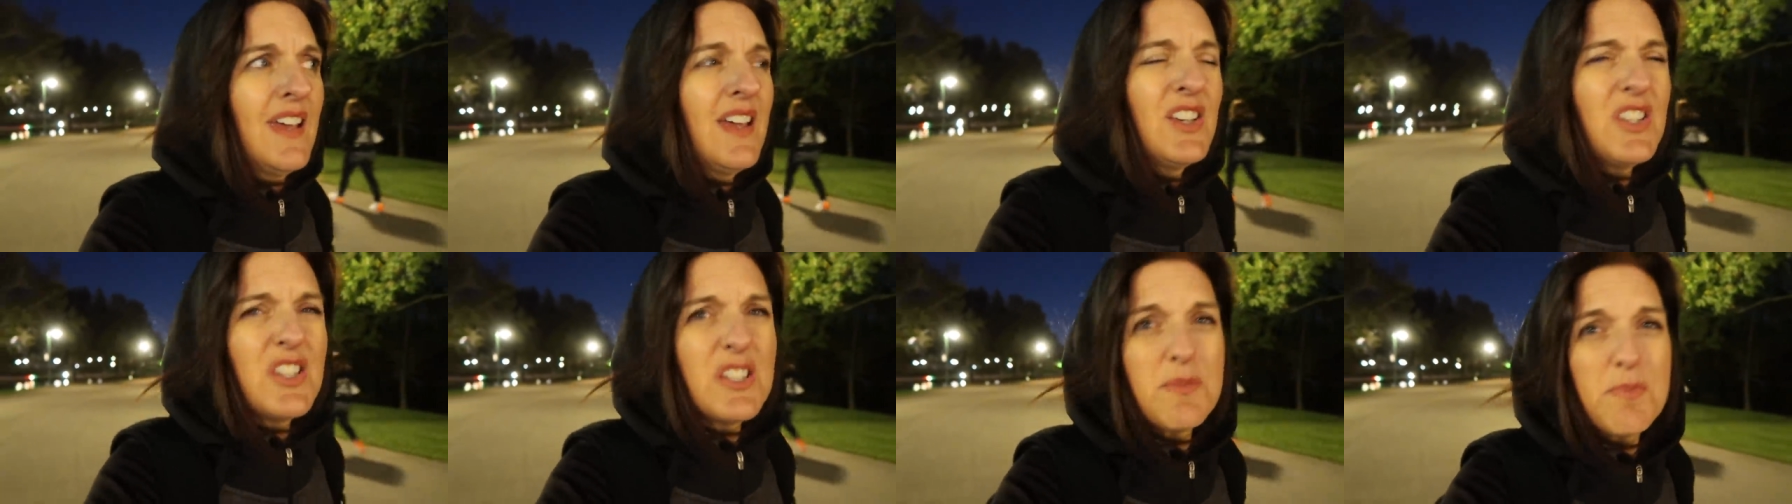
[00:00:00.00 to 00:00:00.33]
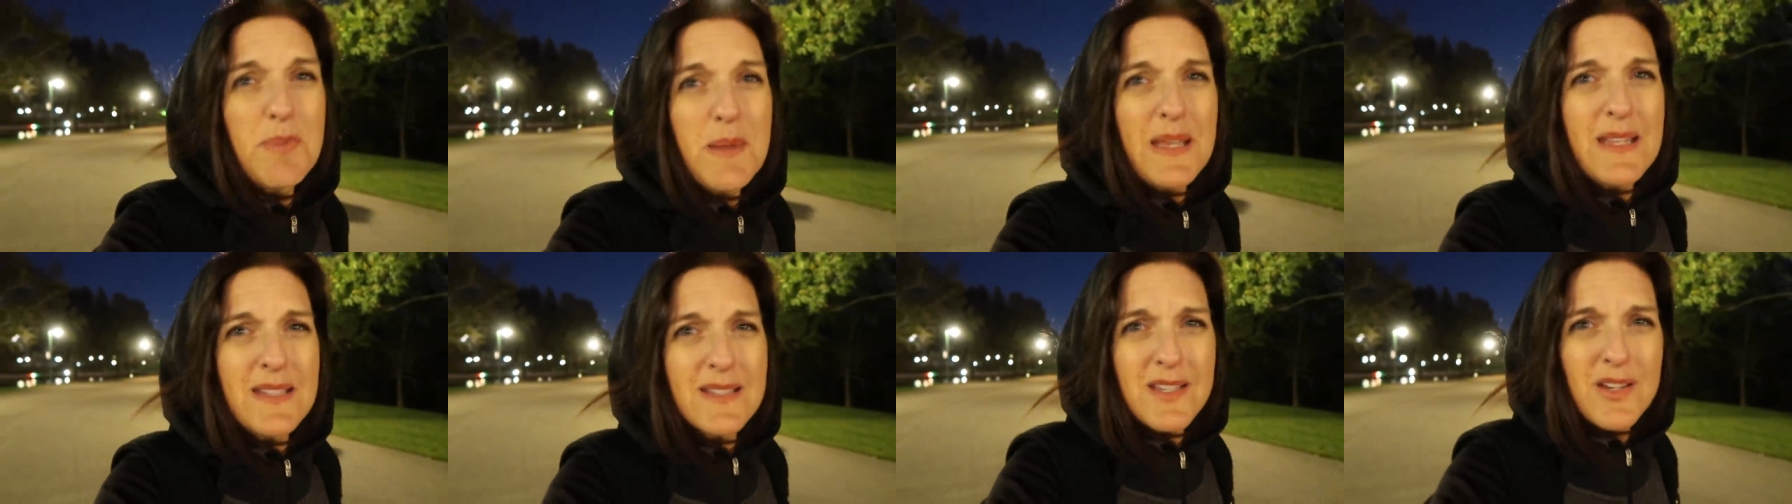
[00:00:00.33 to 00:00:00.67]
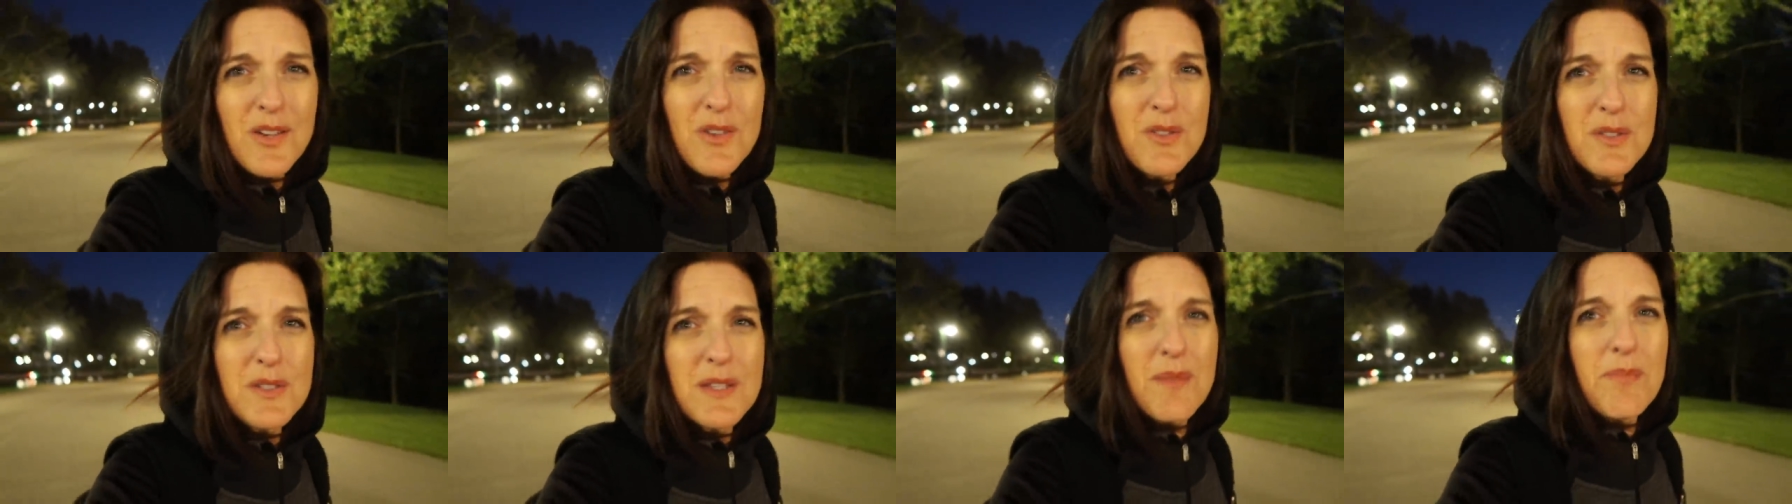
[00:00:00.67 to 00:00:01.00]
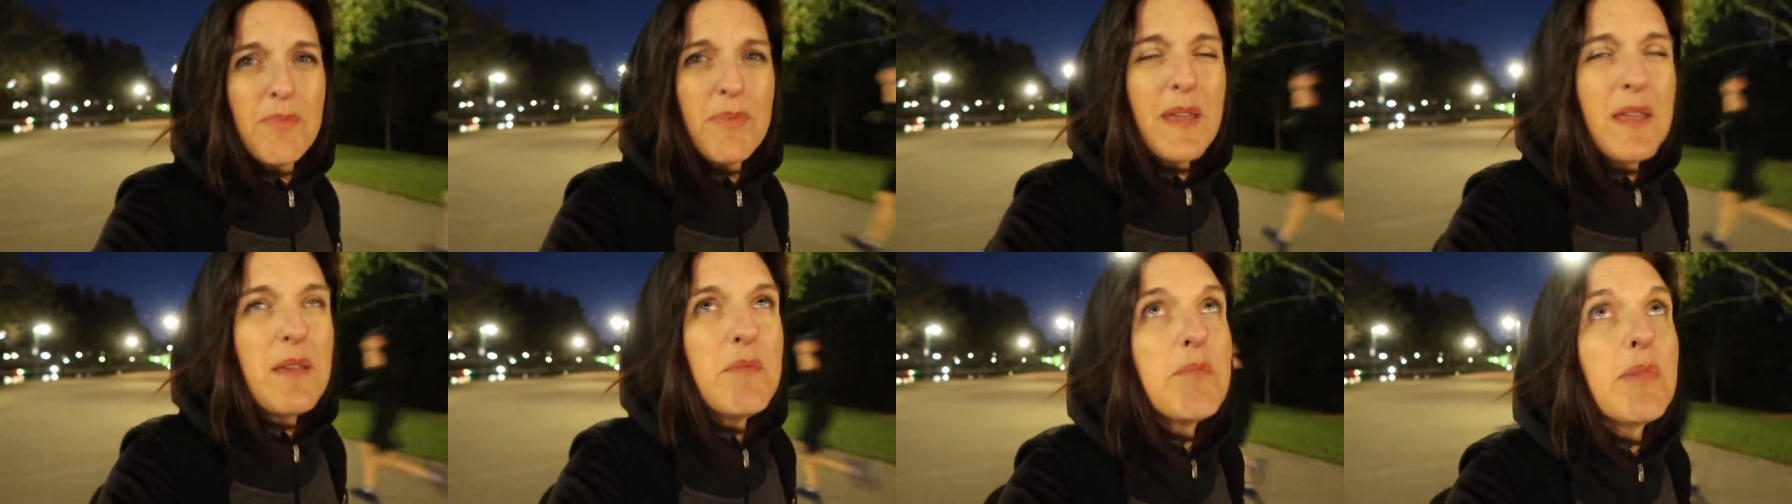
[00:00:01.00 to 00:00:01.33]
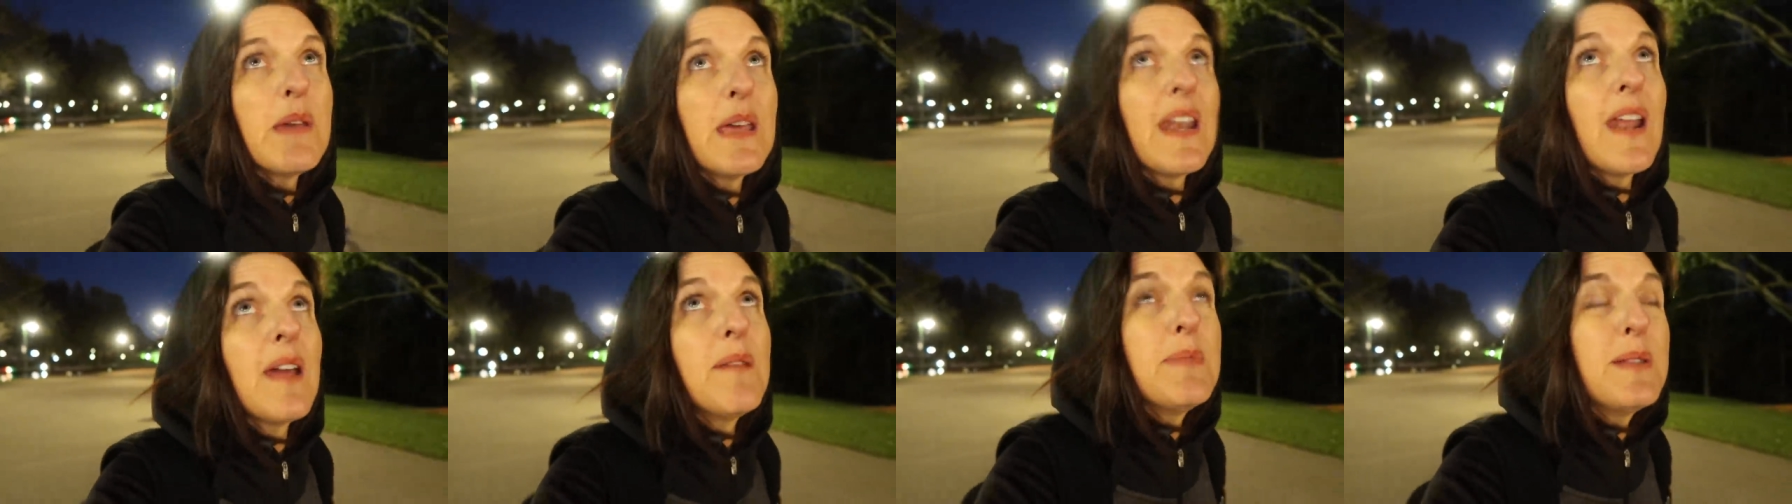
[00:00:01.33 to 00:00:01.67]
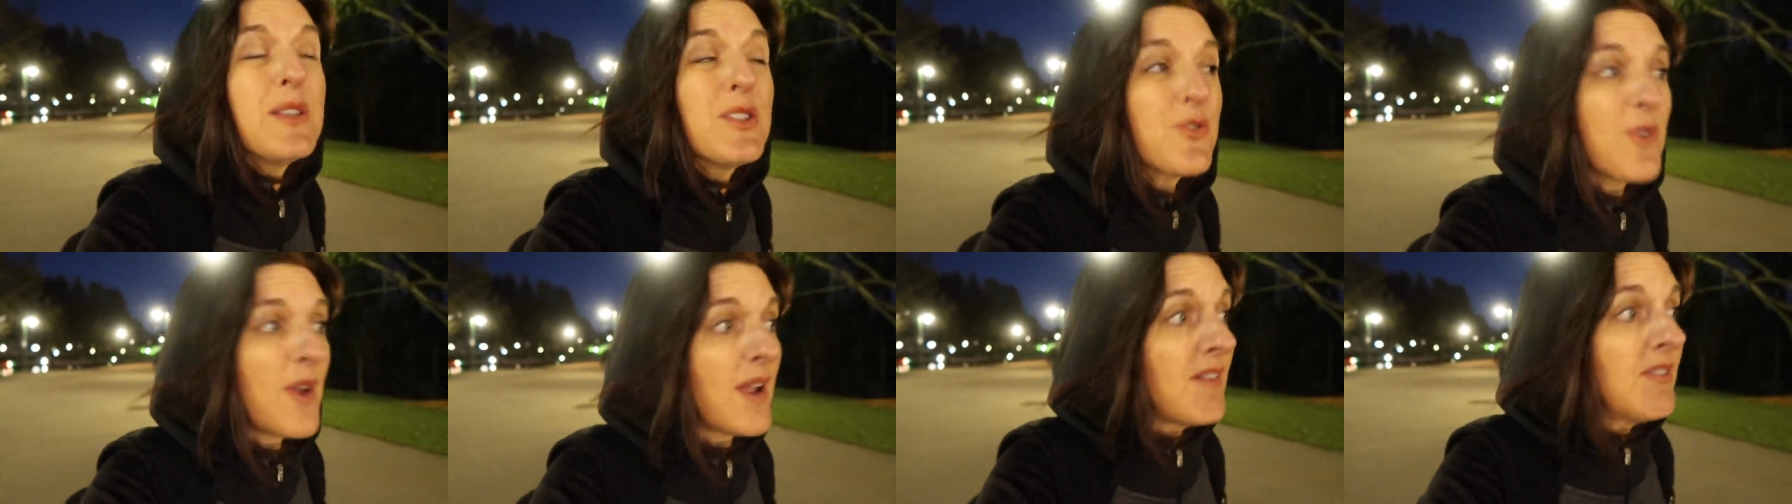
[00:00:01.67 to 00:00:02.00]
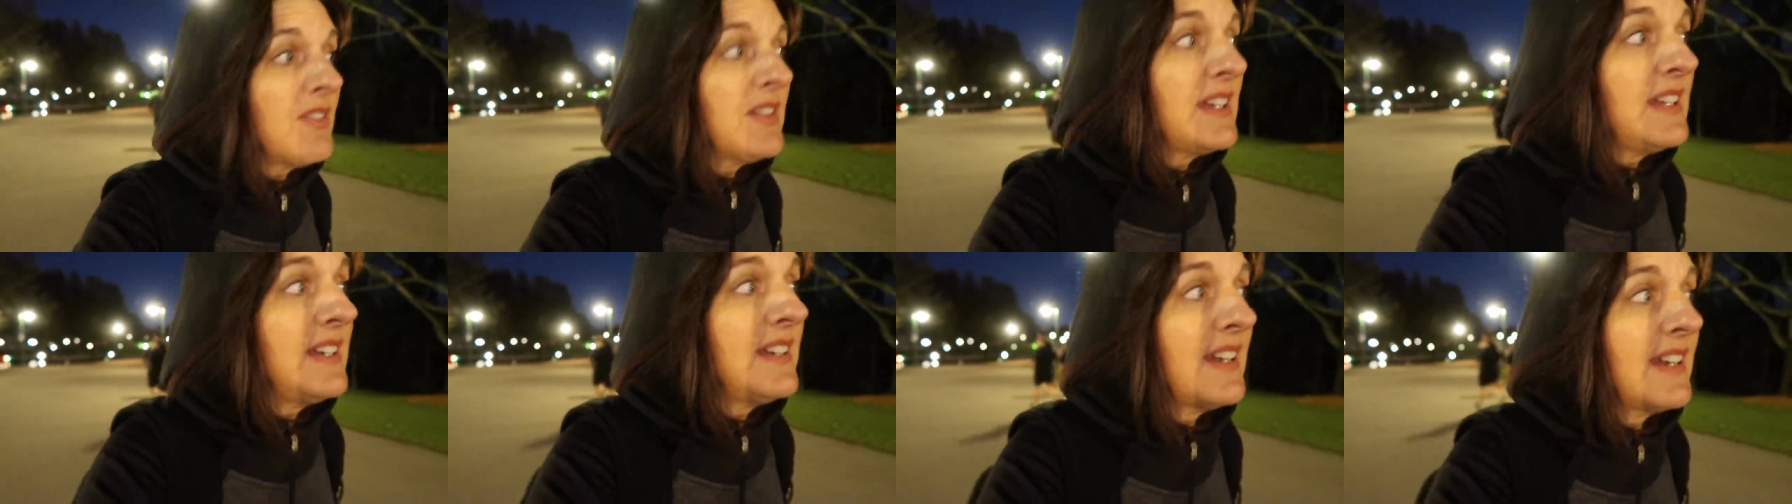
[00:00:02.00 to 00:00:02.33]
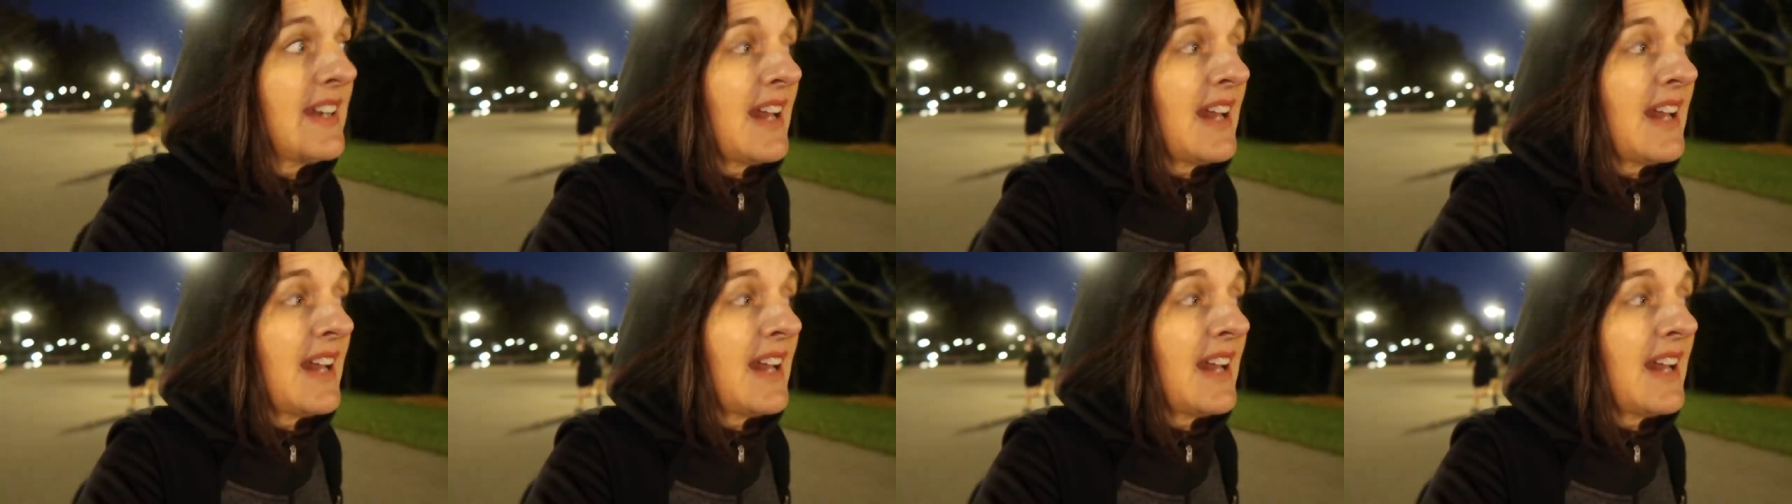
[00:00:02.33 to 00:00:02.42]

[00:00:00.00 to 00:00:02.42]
just pizza or something, but I've been traveling